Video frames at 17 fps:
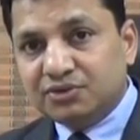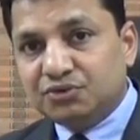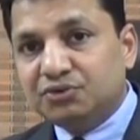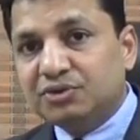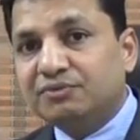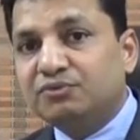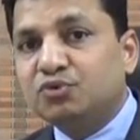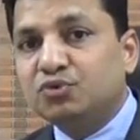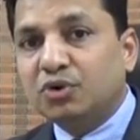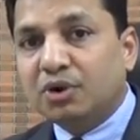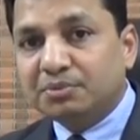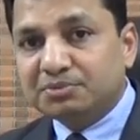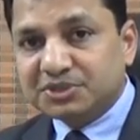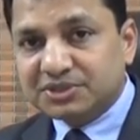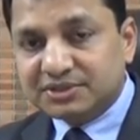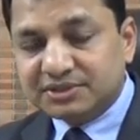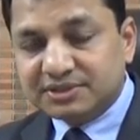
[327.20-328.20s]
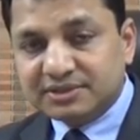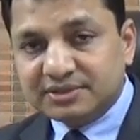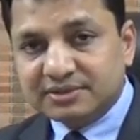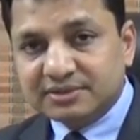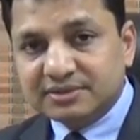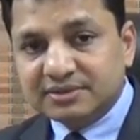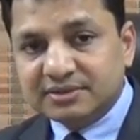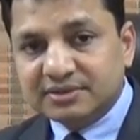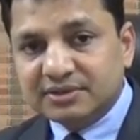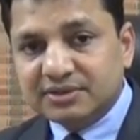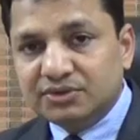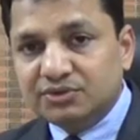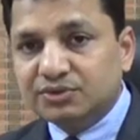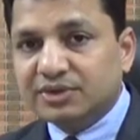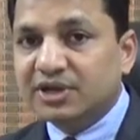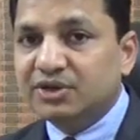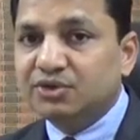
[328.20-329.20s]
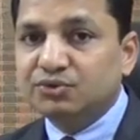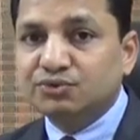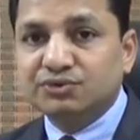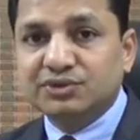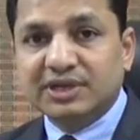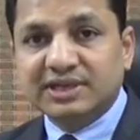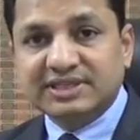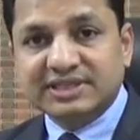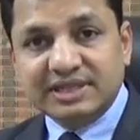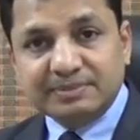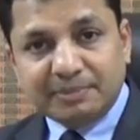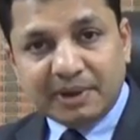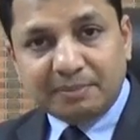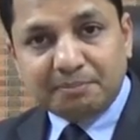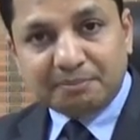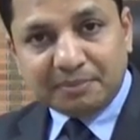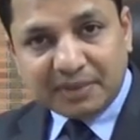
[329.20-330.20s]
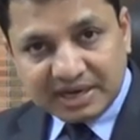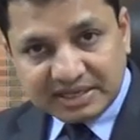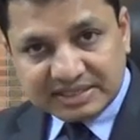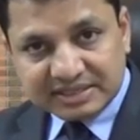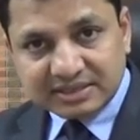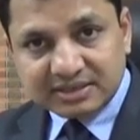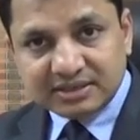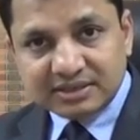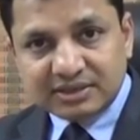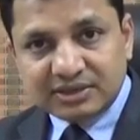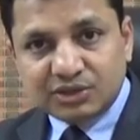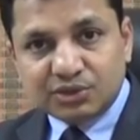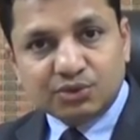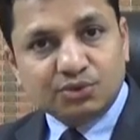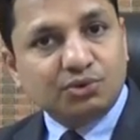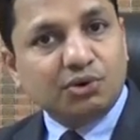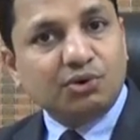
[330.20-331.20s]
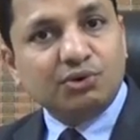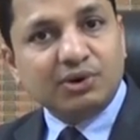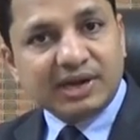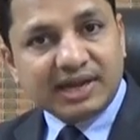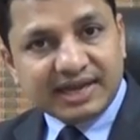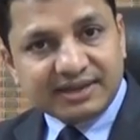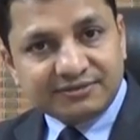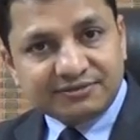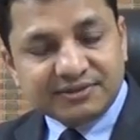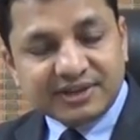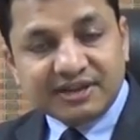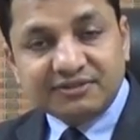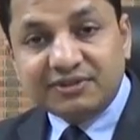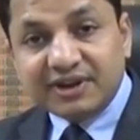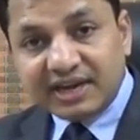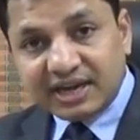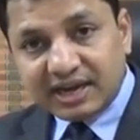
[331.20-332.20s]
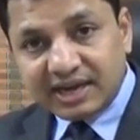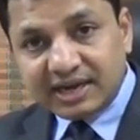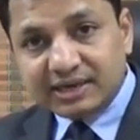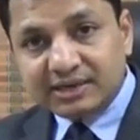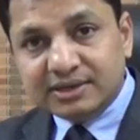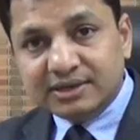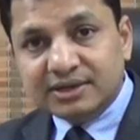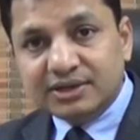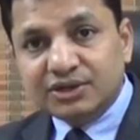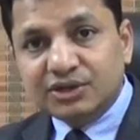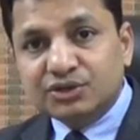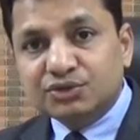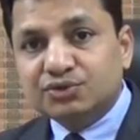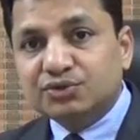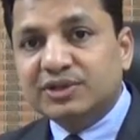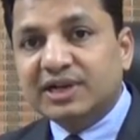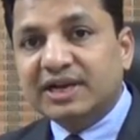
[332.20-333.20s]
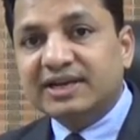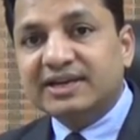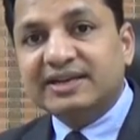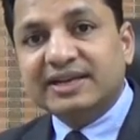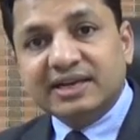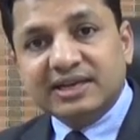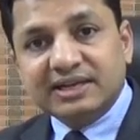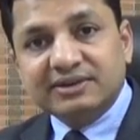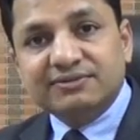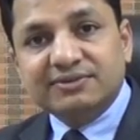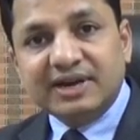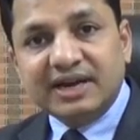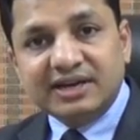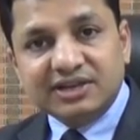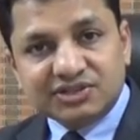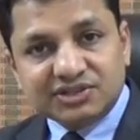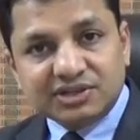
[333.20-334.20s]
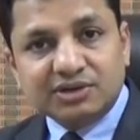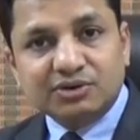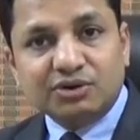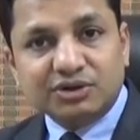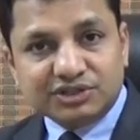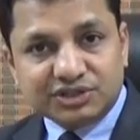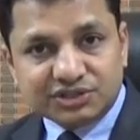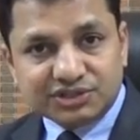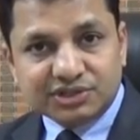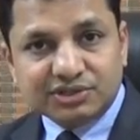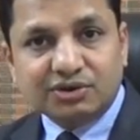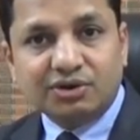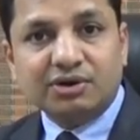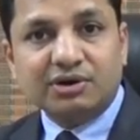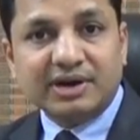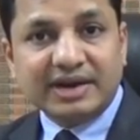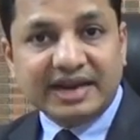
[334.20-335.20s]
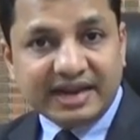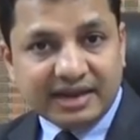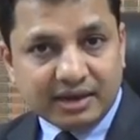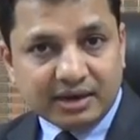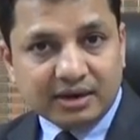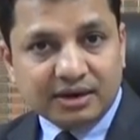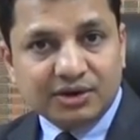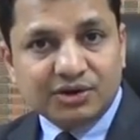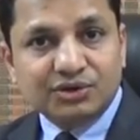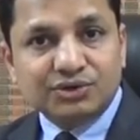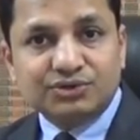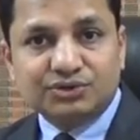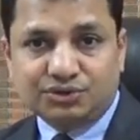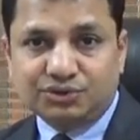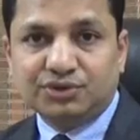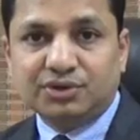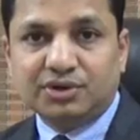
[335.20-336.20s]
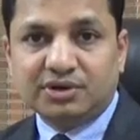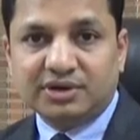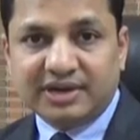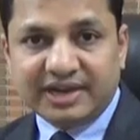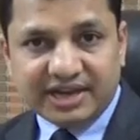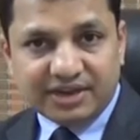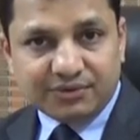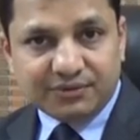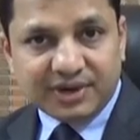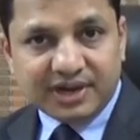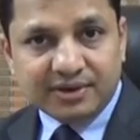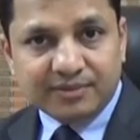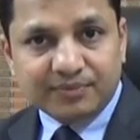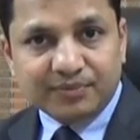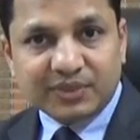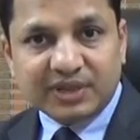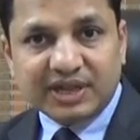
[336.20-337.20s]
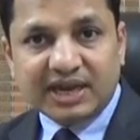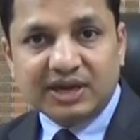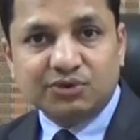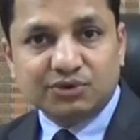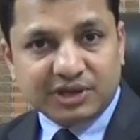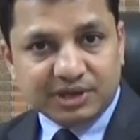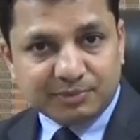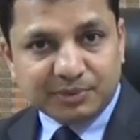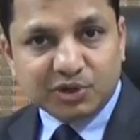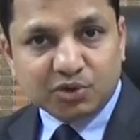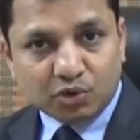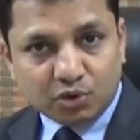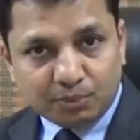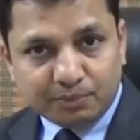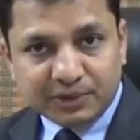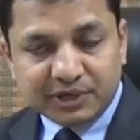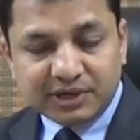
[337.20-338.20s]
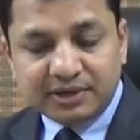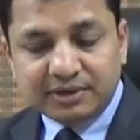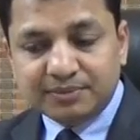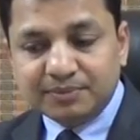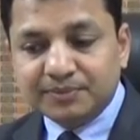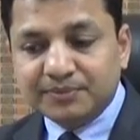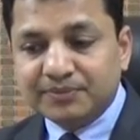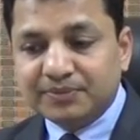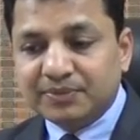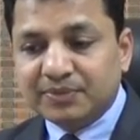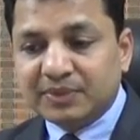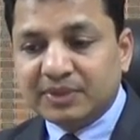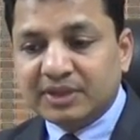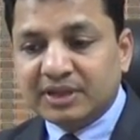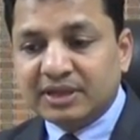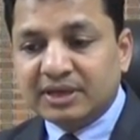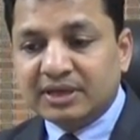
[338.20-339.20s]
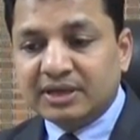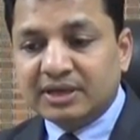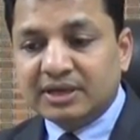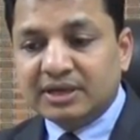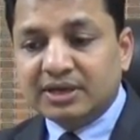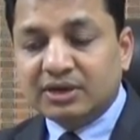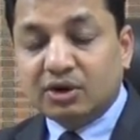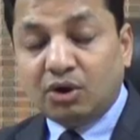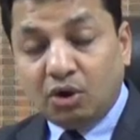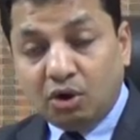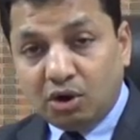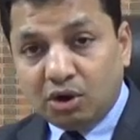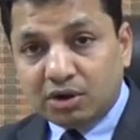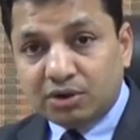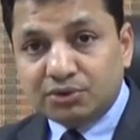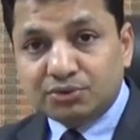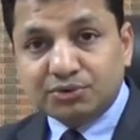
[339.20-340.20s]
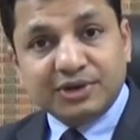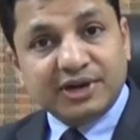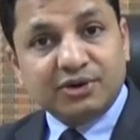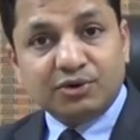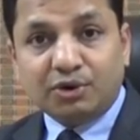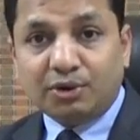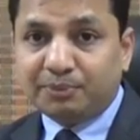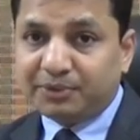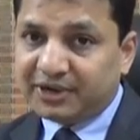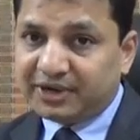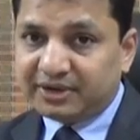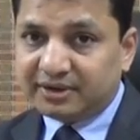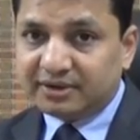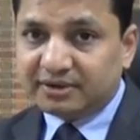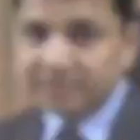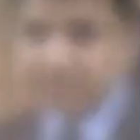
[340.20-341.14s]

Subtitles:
you have two options. You can use a CPAP mask throughout life, every night, so that it can give additional oxygen or air to your airway and to keep it open, or to get operated.